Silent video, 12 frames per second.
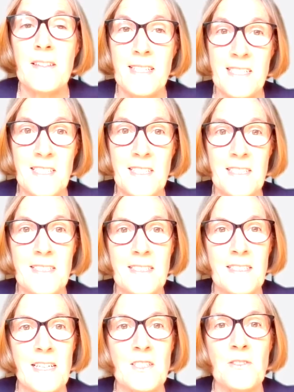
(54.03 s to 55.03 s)
This
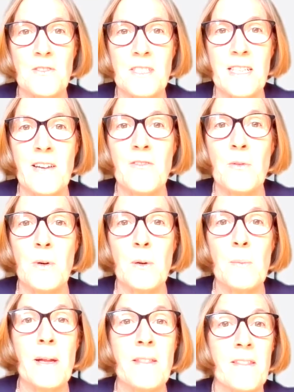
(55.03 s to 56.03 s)
year's National Safe
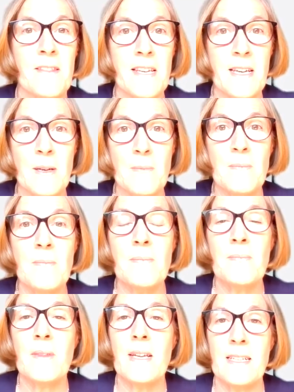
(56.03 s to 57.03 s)
Work Month theme
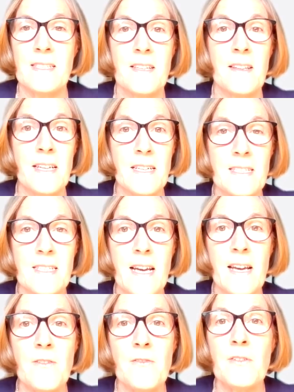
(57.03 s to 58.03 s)
is Think
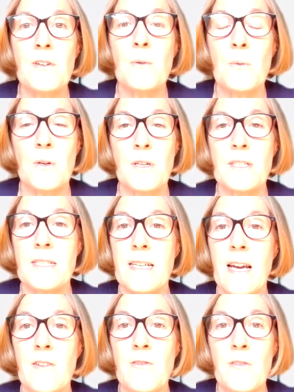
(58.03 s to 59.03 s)
Safe, Work
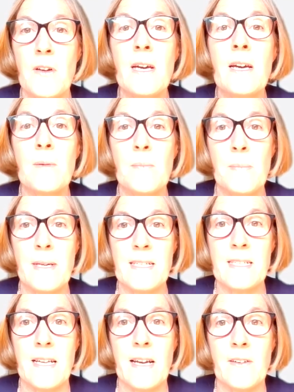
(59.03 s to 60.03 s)
Safe, Be
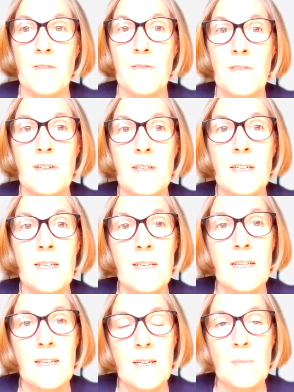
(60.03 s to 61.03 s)
Safe.
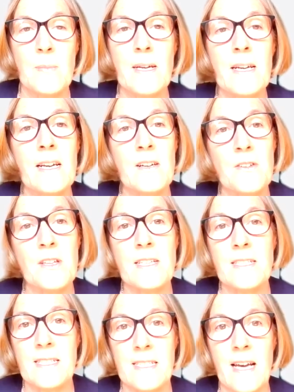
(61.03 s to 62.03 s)
Being
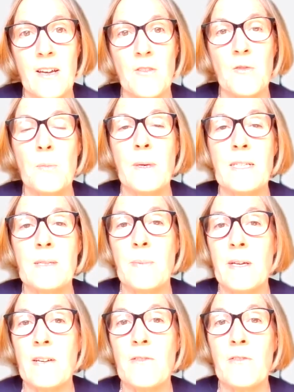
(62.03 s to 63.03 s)
healthy and safe means
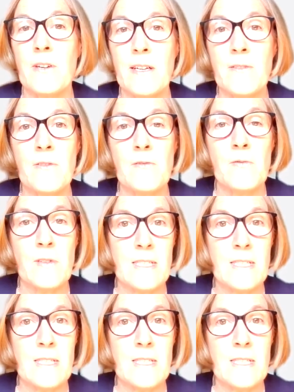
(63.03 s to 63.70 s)
being free from